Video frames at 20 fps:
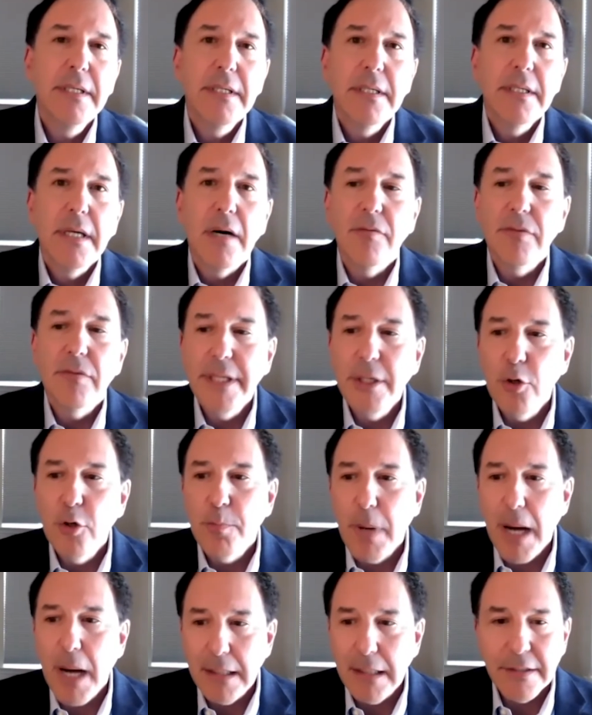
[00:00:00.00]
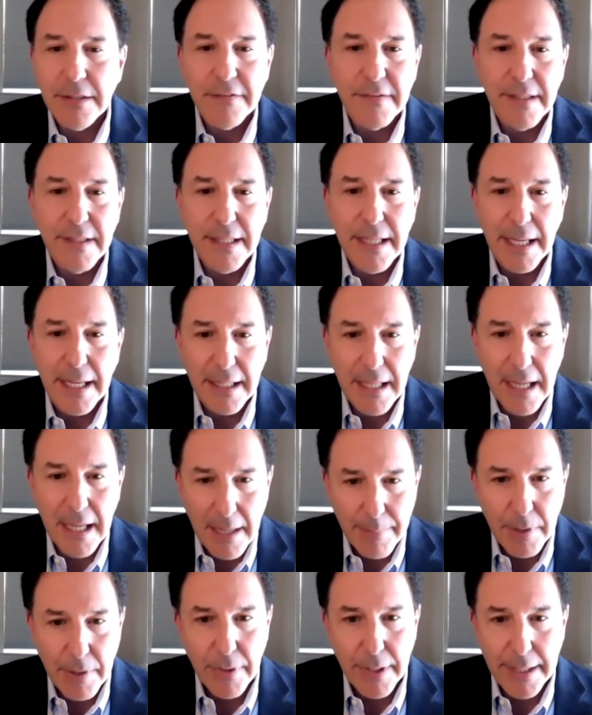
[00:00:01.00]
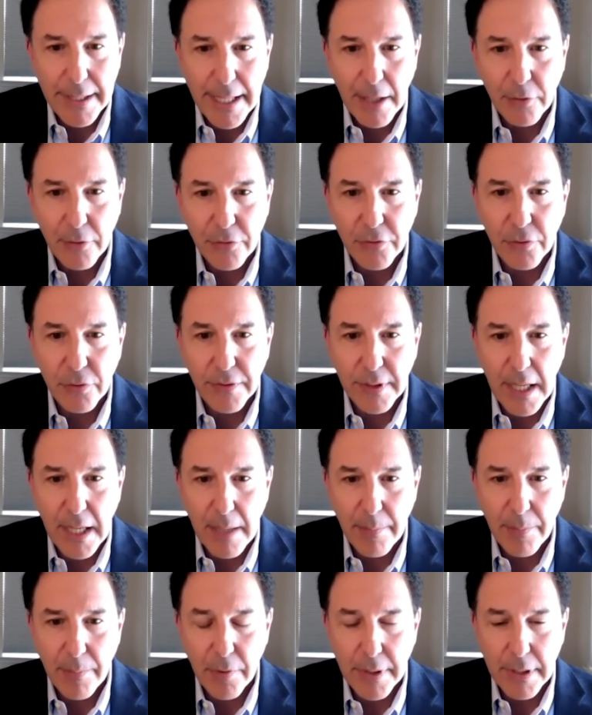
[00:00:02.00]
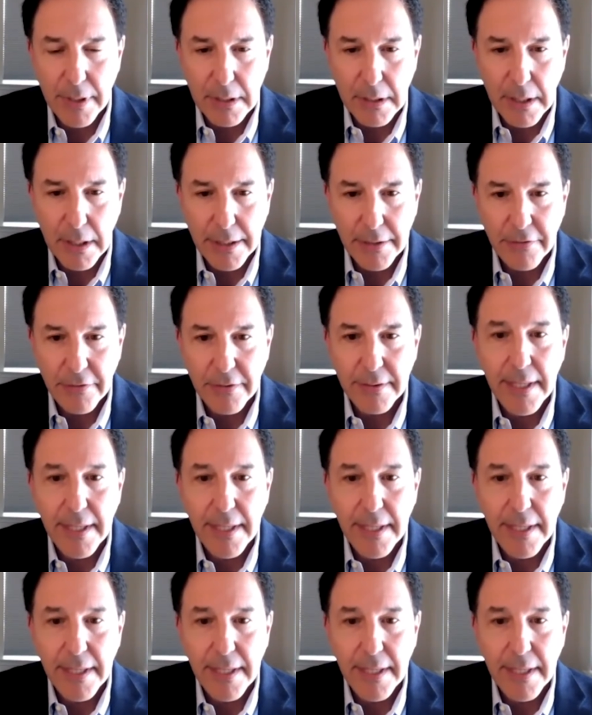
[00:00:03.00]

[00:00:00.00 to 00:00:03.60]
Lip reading: of Legal Policy and Copyright Counsel at the Copyright Alliance.